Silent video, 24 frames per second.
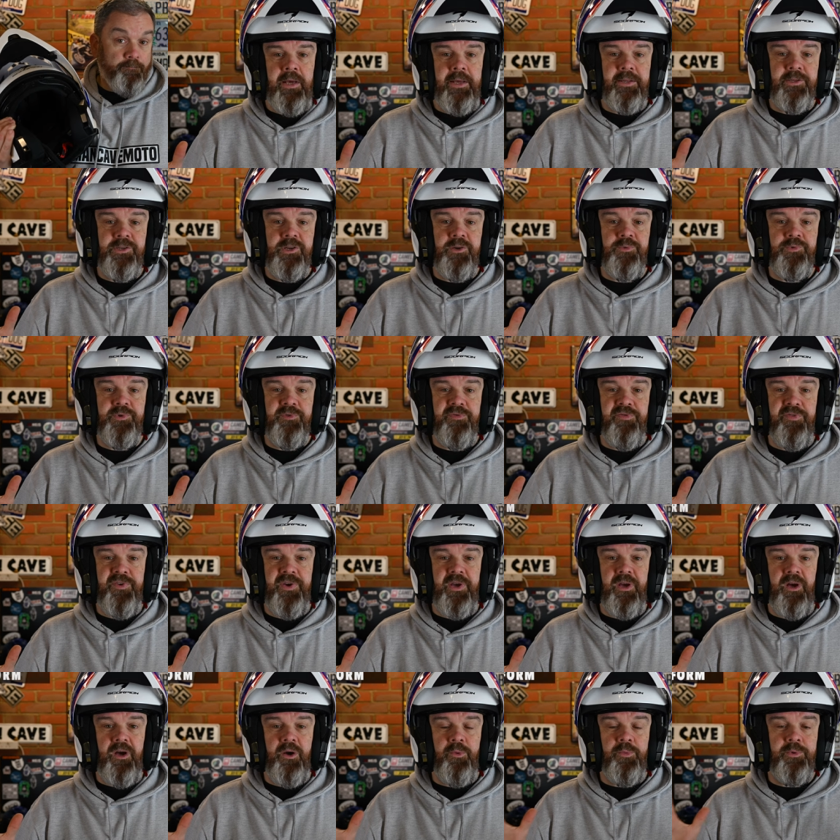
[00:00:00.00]
In terms of
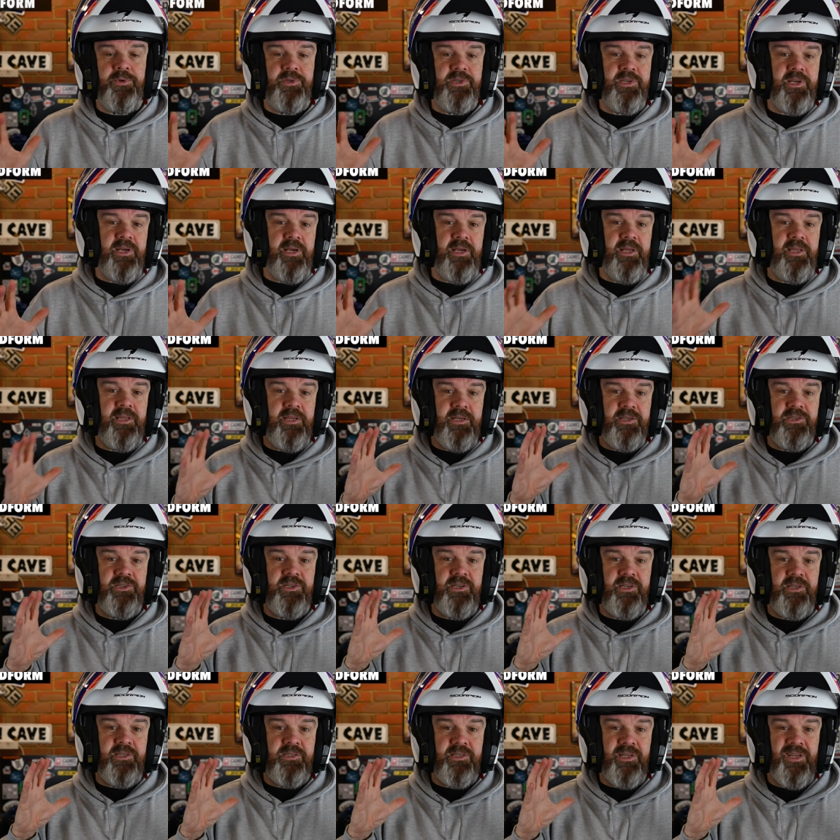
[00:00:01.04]
fit, I would say this
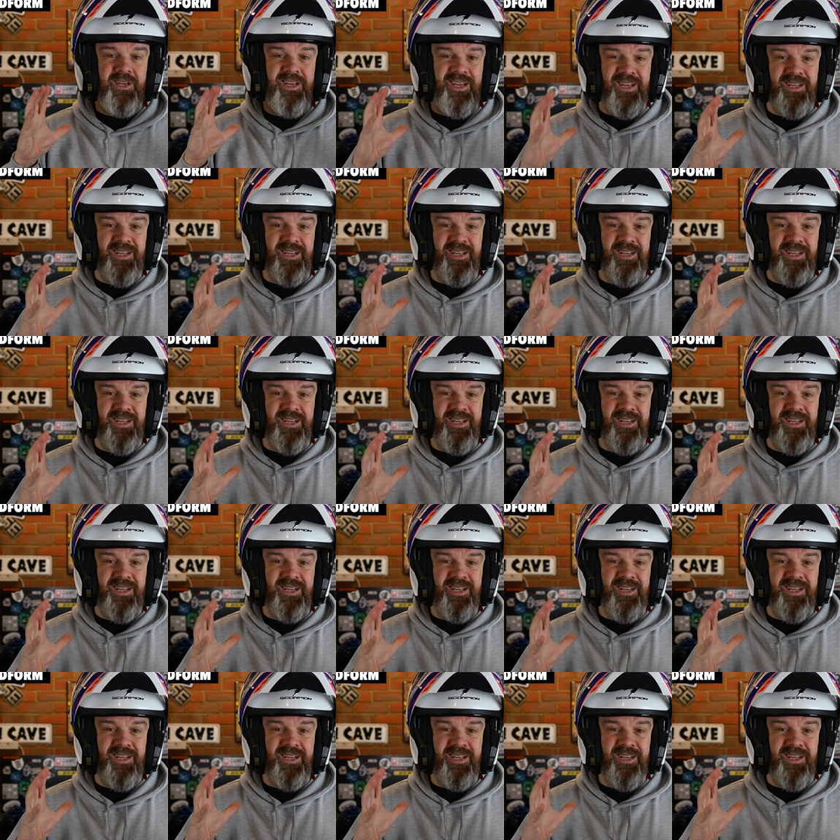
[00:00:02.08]
is an